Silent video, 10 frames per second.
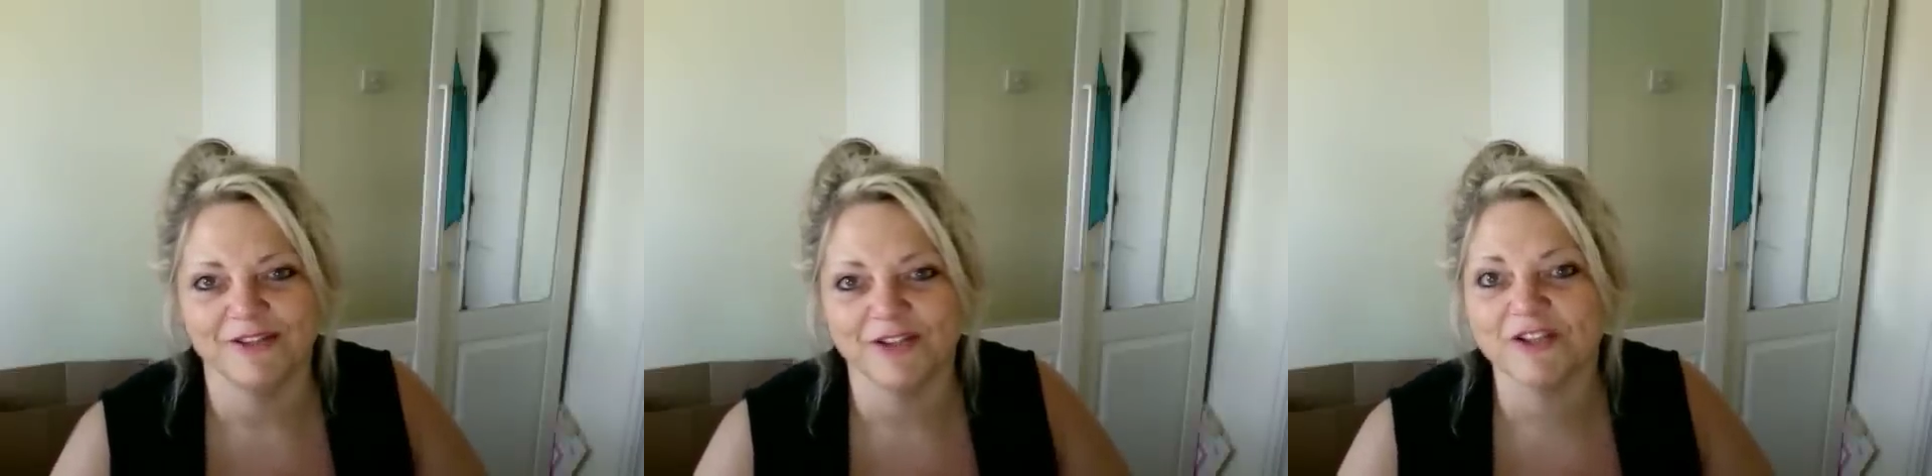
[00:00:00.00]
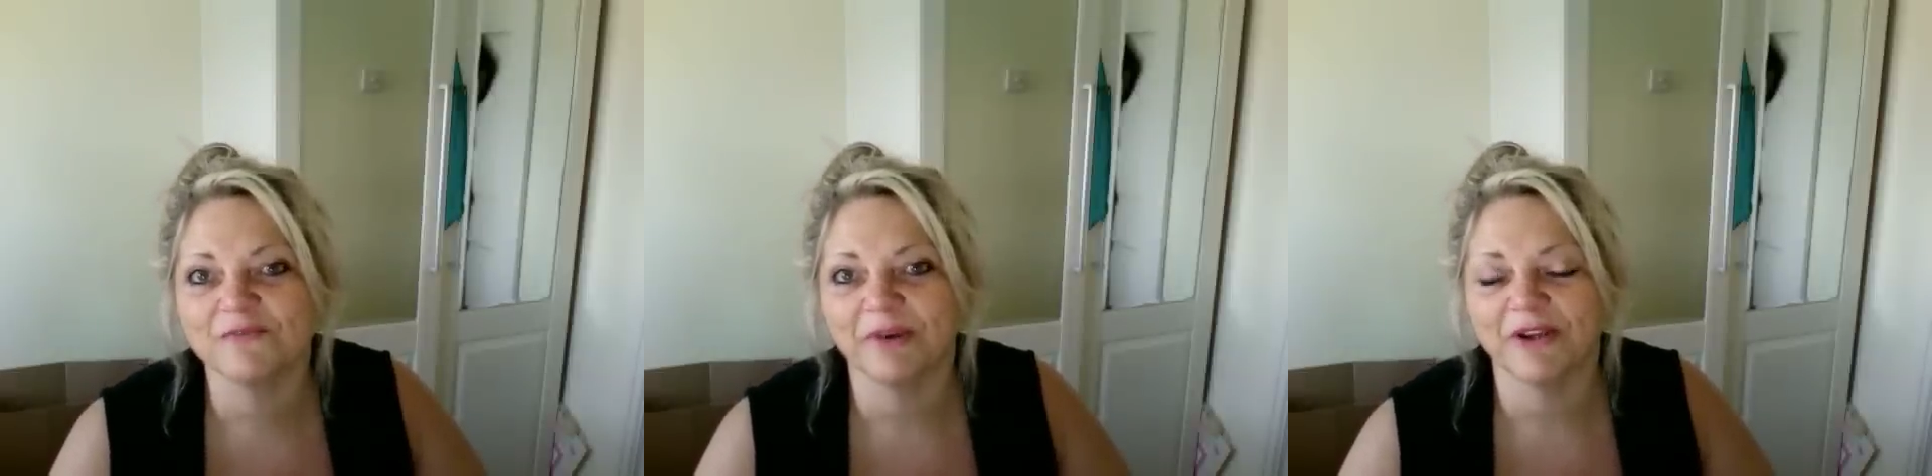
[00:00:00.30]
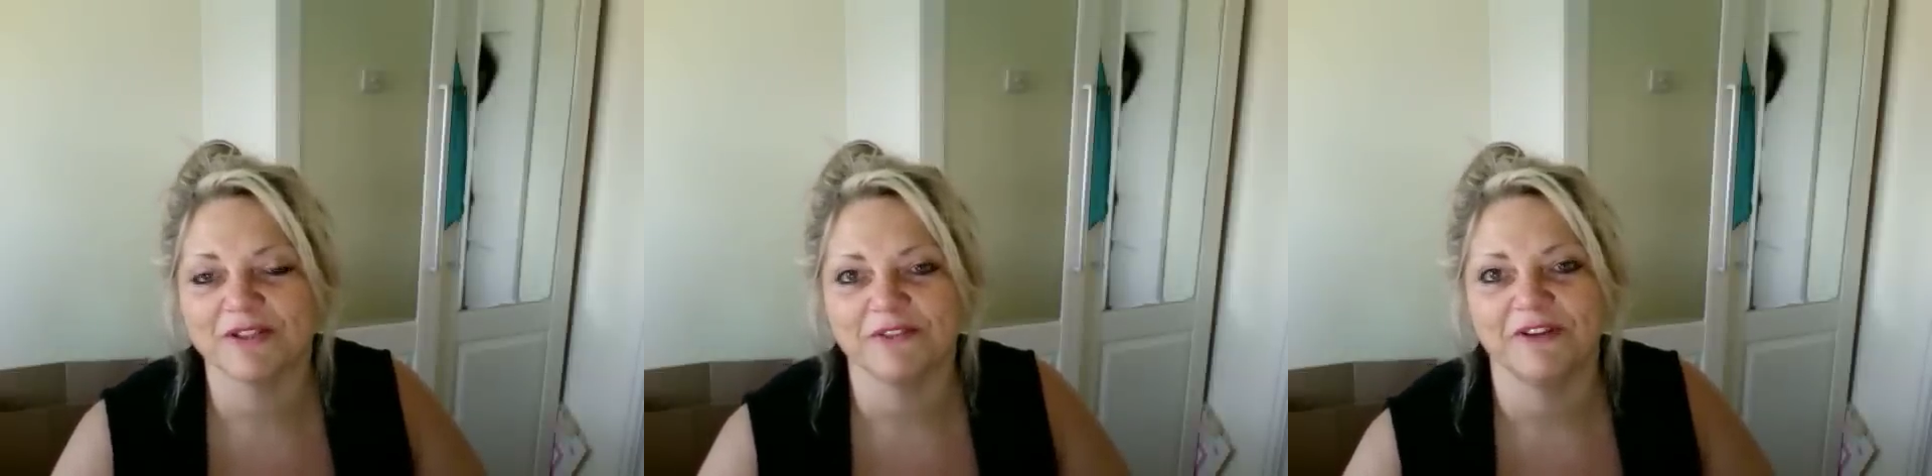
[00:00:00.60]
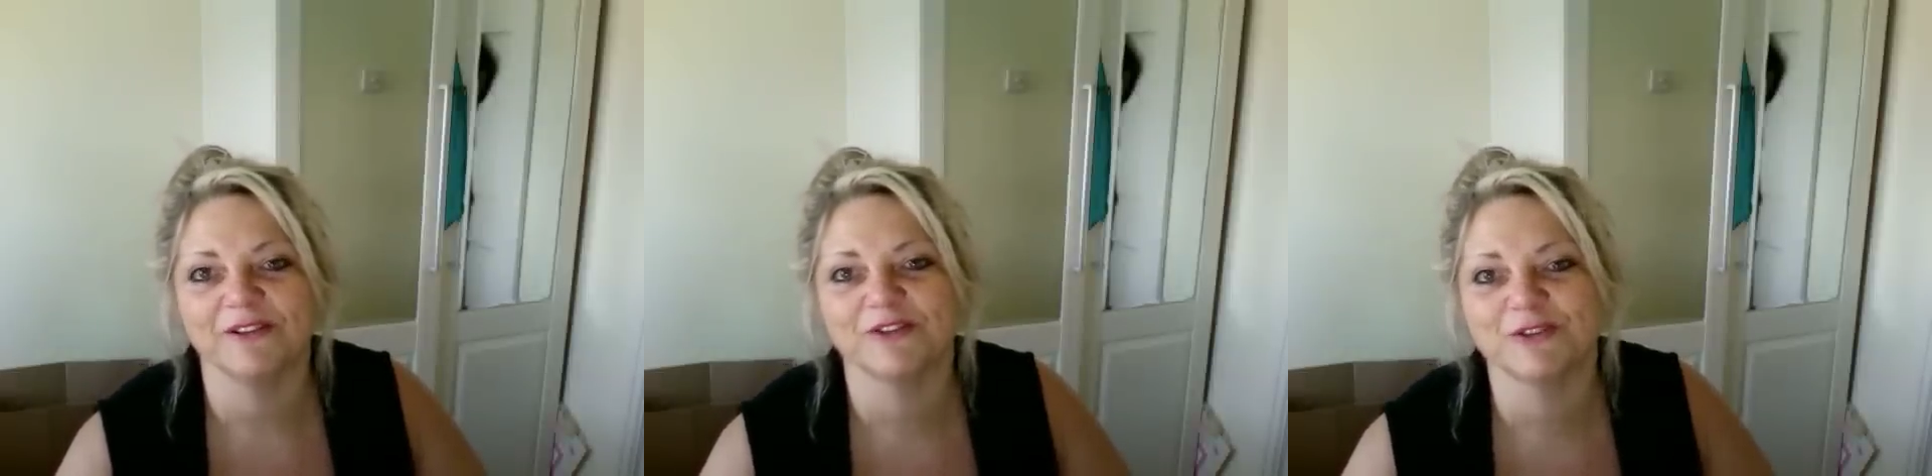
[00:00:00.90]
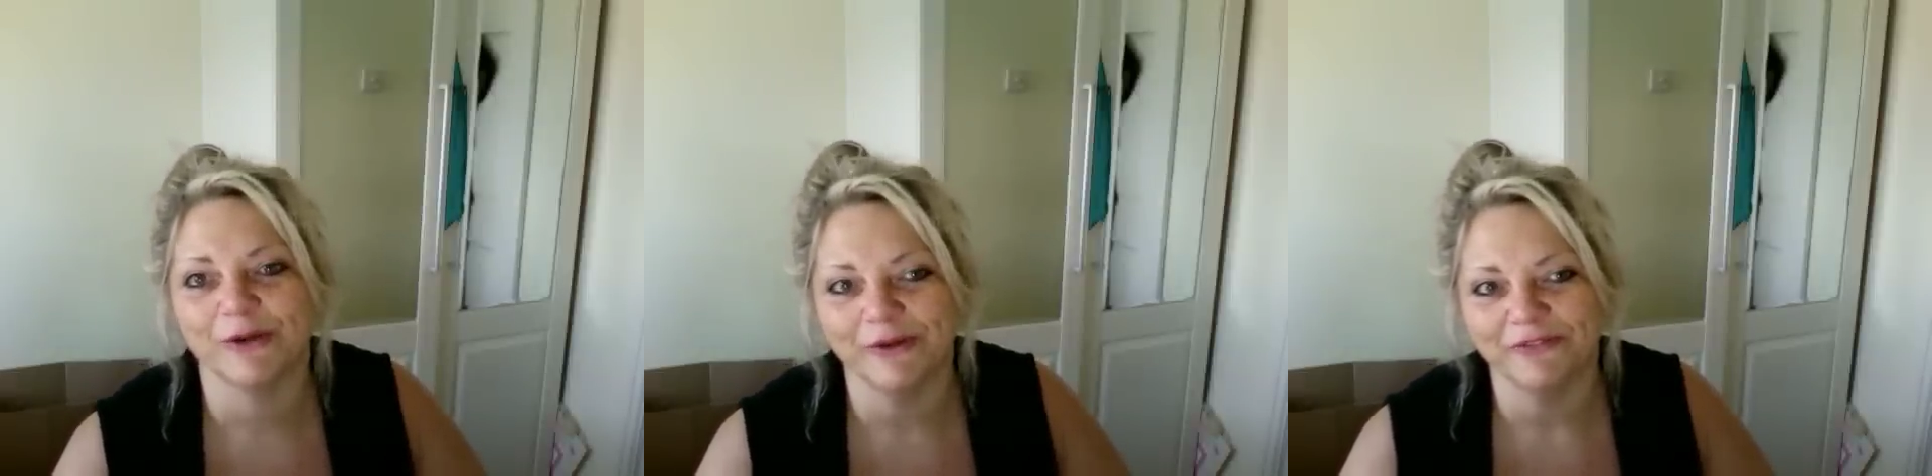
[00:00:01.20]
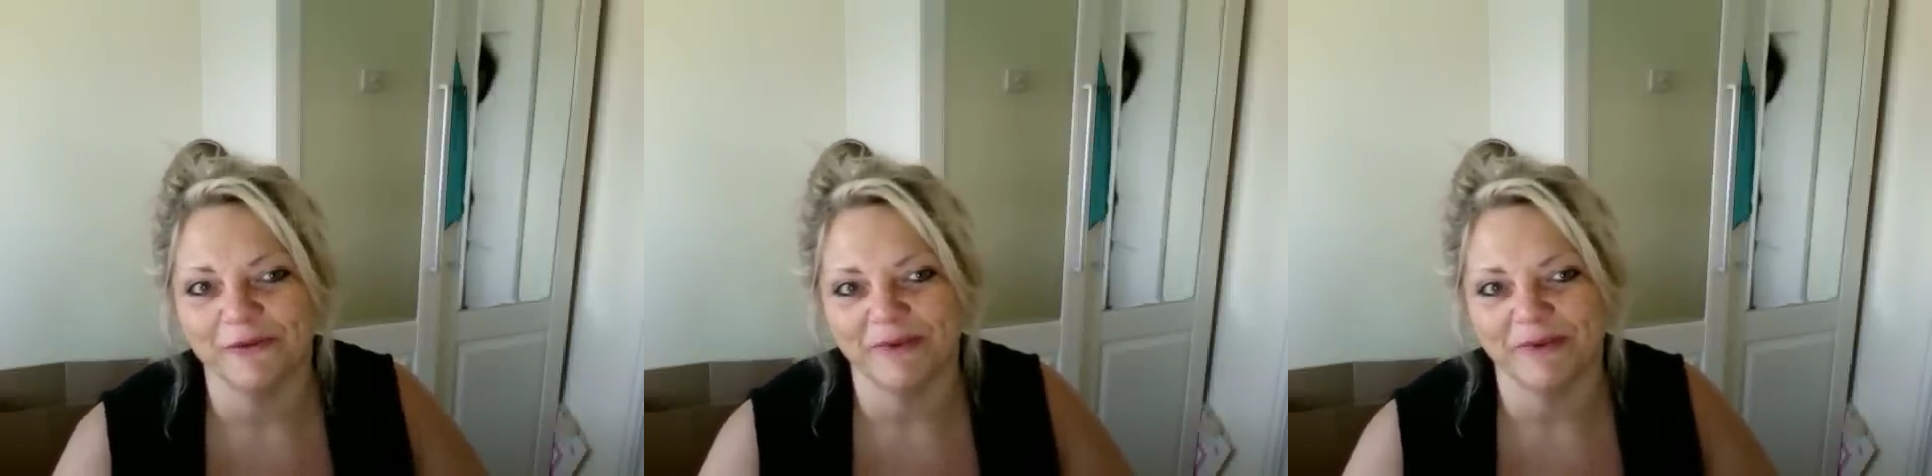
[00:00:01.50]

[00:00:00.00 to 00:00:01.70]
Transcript: just because he felt sorry for